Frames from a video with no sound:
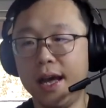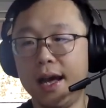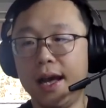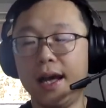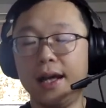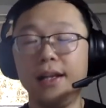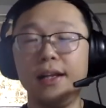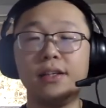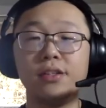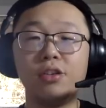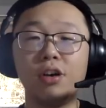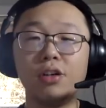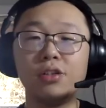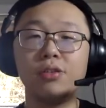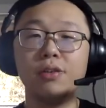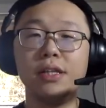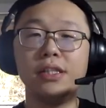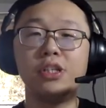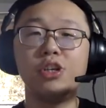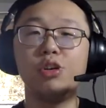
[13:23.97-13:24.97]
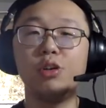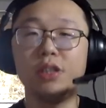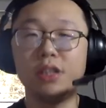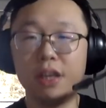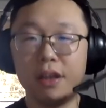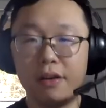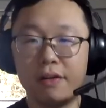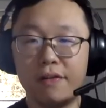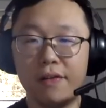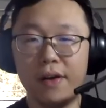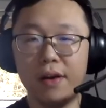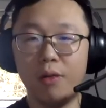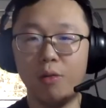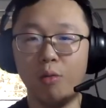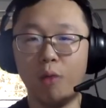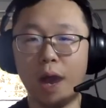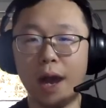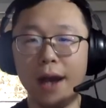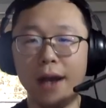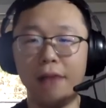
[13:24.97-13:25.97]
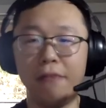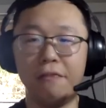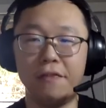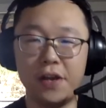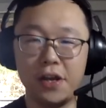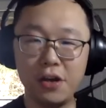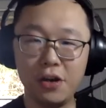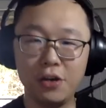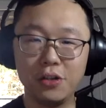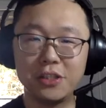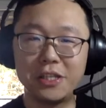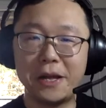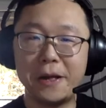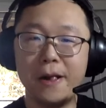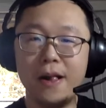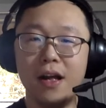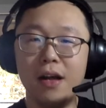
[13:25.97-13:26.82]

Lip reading: And it's also intuitive why it fails,